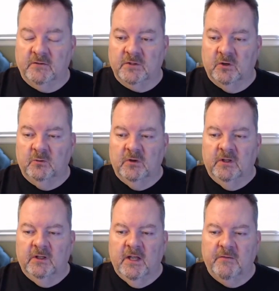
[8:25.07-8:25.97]
So
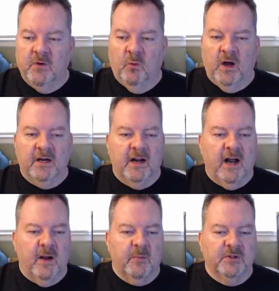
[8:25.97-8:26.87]
if you want an
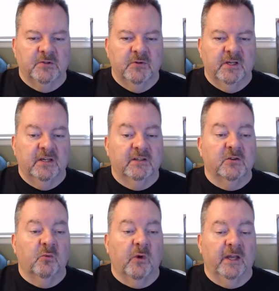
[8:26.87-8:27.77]
opportunity
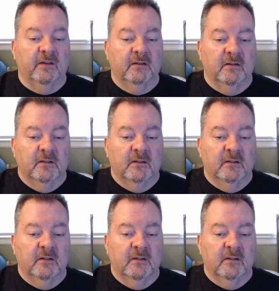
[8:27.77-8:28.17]
to win,